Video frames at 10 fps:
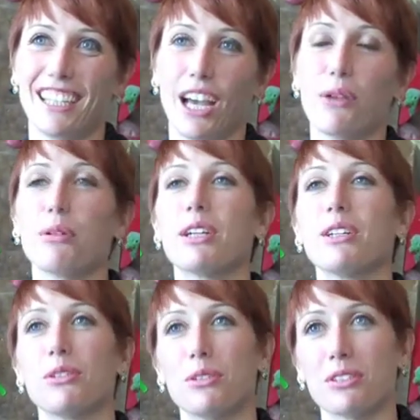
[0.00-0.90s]
I work
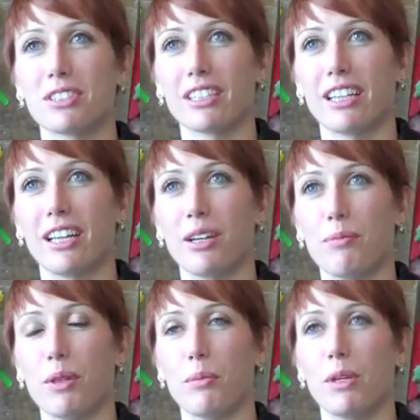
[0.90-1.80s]
at Knowles.
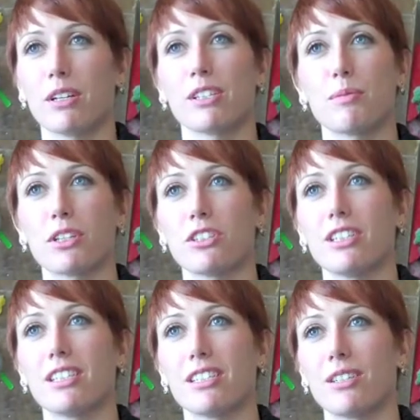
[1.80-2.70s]
I'm the PR
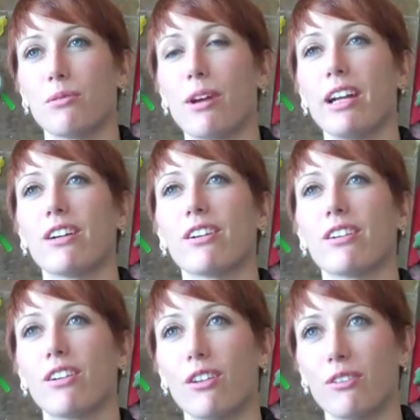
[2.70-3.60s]
specialist and writer
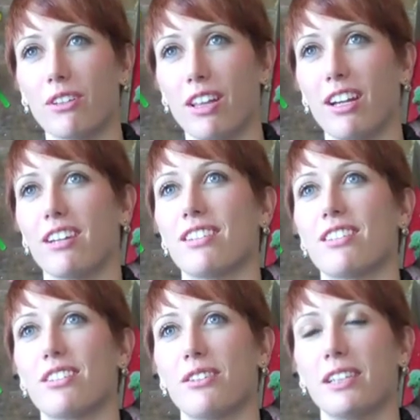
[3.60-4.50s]
over there.
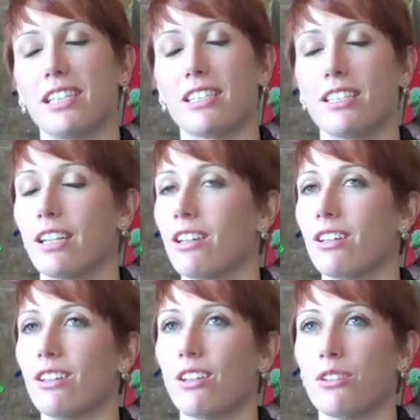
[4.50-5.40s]
So I get to take on
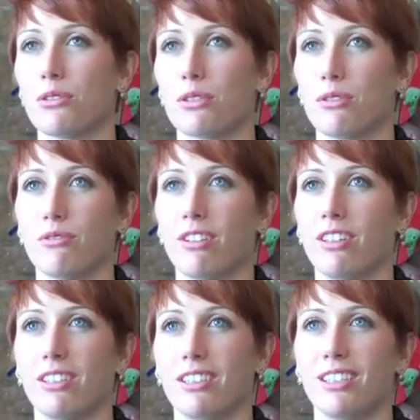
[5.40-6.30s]
all sorts of fun
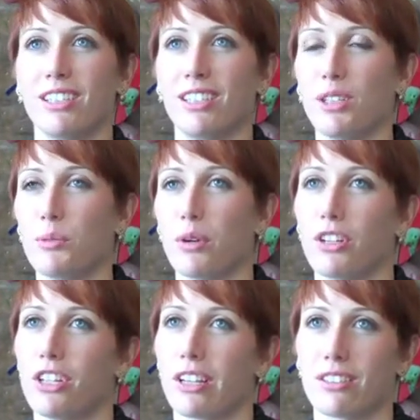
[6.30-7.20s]

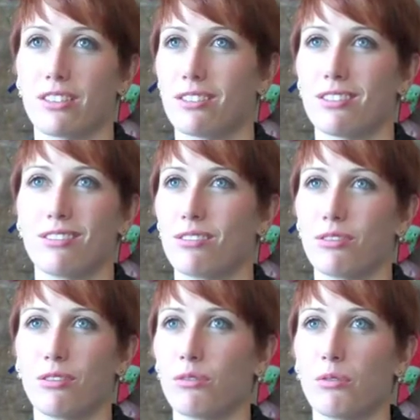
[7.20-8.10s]
projects,
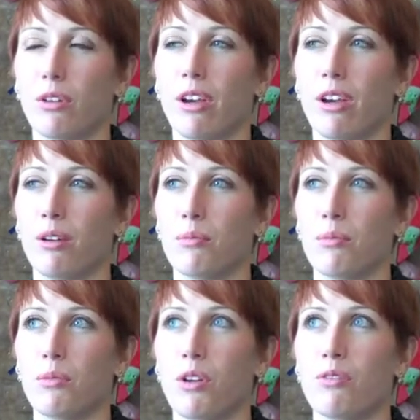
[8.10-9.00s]

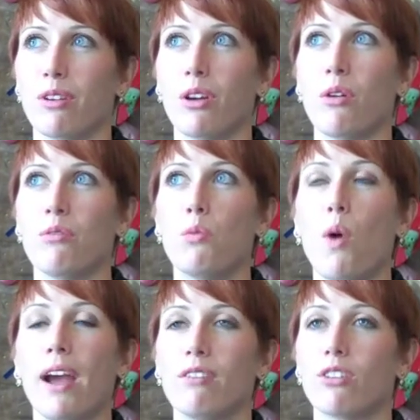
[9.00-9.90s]
a
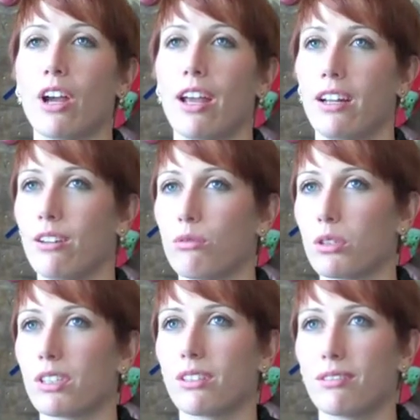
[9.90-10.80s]
wide variety of
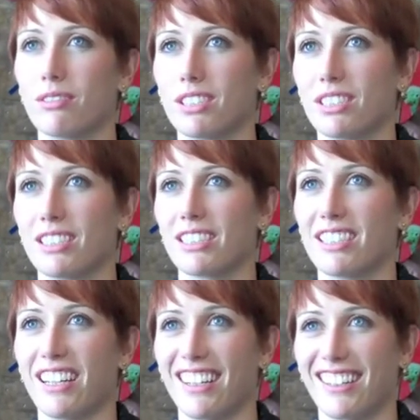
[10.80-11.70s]
work, which is exciting.